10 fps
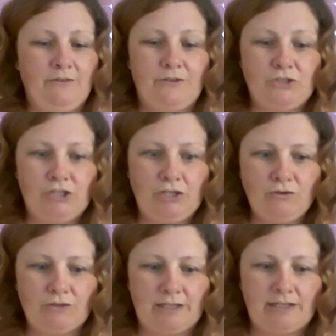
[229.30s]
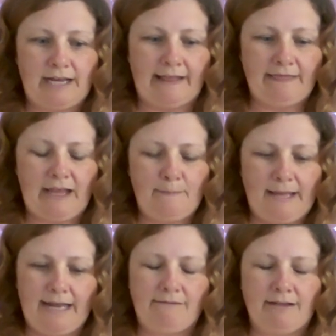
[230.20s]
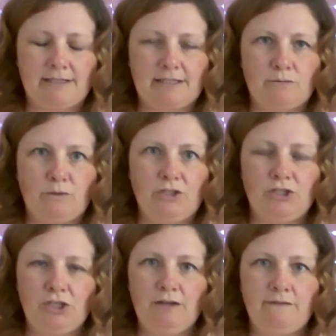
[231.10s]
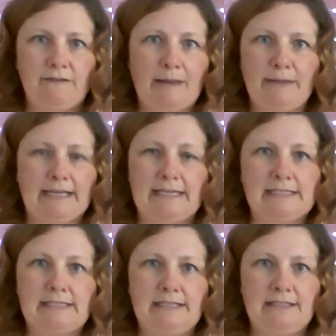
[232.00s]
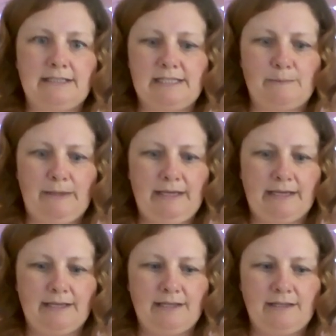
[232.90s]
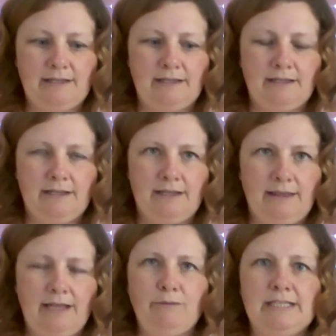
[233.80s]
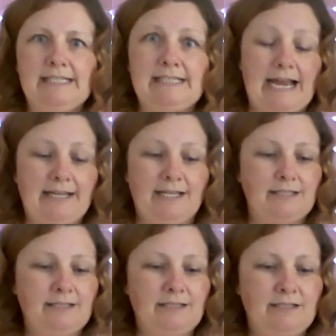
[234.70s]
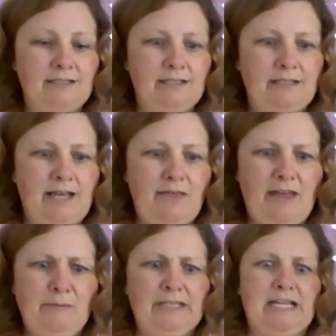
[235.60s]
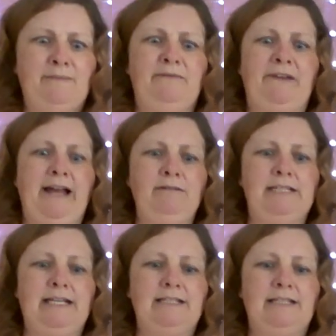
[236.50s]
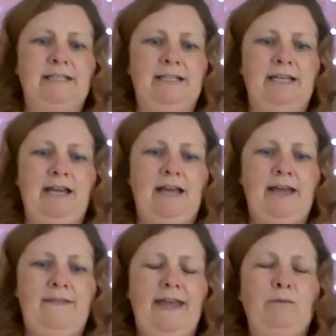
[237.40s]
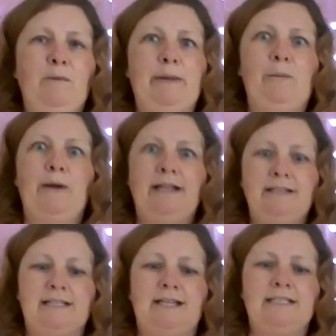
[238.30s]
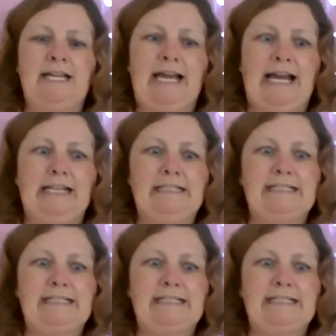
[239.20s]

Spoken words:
The children and their parents were too flabbergasted to speak. They were staggered. They were dumbfounded. They were bewildered and